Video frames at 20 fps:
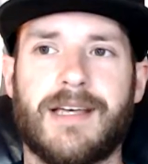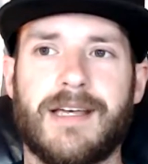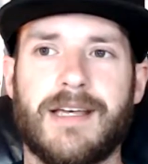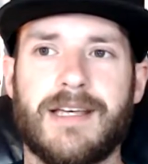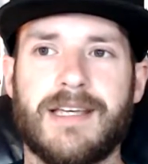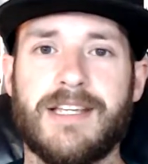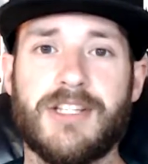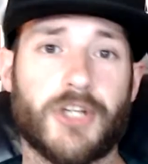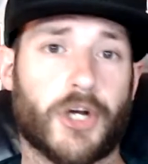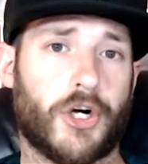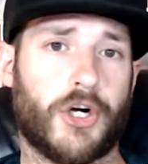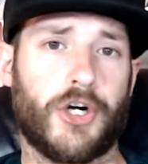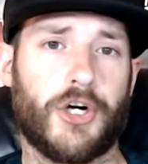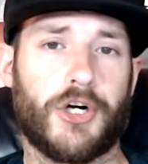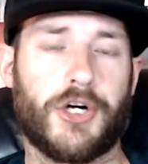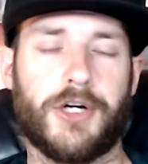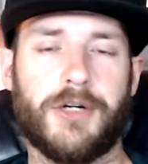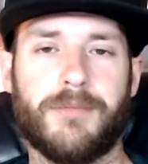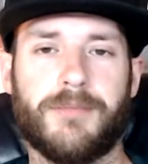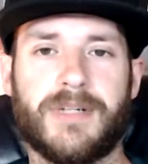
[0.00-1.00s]
He's
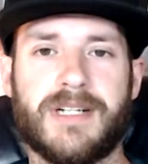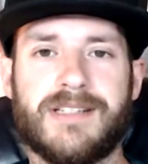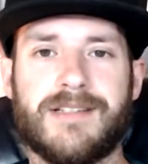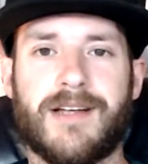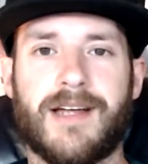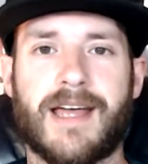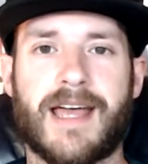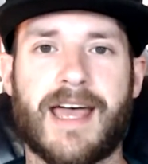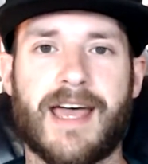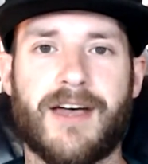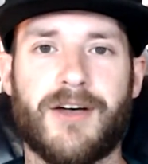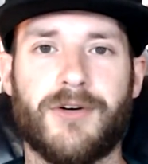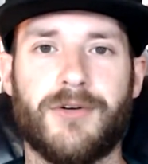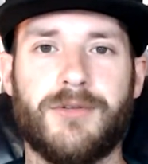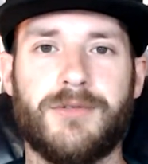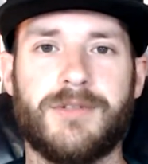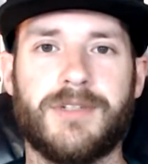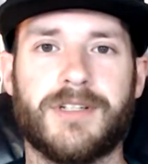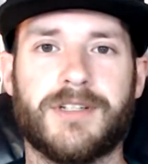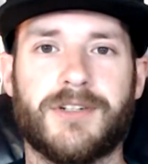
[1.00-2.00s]
hurt, but he's not
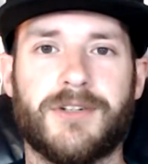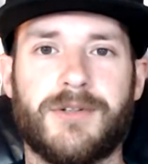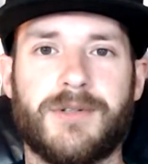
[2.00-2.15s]
out, you know.